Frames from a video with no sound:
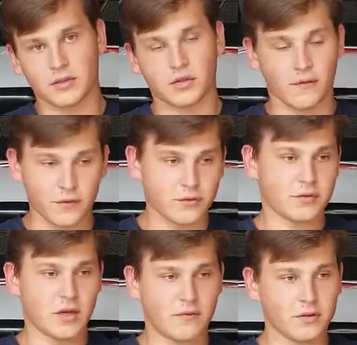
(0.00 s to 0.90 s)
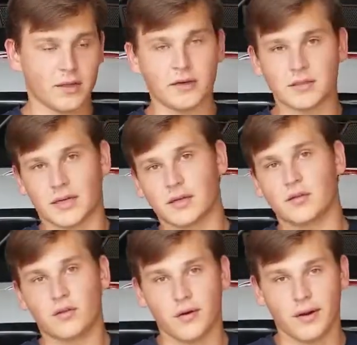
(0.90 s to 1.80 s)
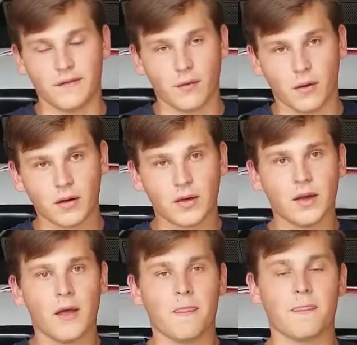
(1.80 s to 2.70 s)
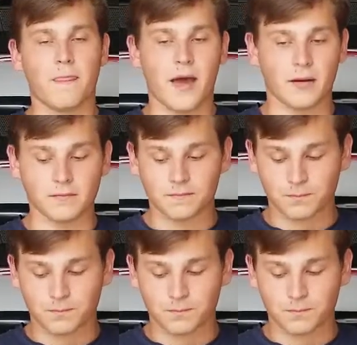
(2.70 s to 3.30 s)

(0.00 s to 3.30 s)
So if you do several layers, like 3, 4, then